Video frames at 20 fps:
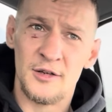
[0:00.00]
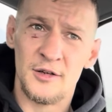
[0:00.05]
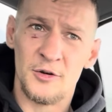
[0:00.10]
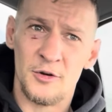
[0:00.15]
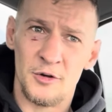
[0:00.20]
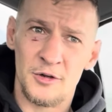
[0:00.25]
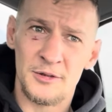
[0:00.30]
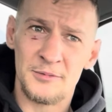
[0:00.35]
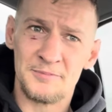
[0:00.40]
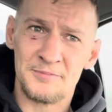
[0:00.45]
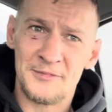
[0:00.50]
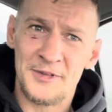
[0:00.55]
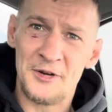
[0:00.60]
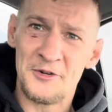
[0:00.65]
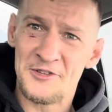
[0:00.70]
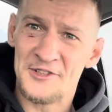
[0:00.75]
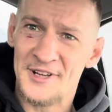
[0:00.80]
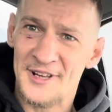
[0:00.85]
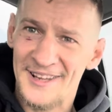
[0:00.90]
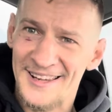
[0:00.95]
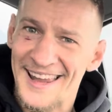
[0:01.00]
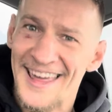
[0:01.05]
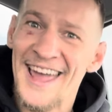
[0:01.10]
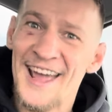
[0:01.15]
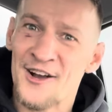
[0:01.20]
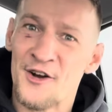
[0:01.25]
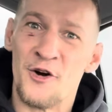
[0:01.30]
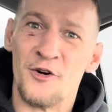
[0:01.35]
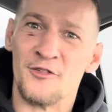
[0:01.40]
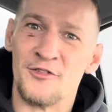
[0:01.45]
or there's a
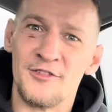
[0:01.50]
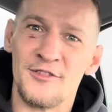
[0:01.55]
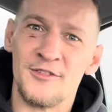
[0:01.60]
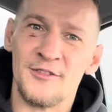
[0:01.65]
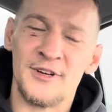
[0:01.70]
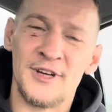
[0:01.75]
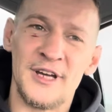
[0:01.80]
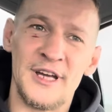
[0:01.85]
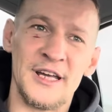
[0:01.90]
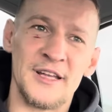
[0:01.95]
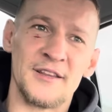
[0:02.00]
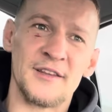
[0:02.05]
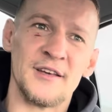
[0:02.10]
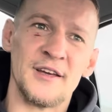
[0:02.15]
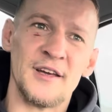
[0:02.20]
lack of it.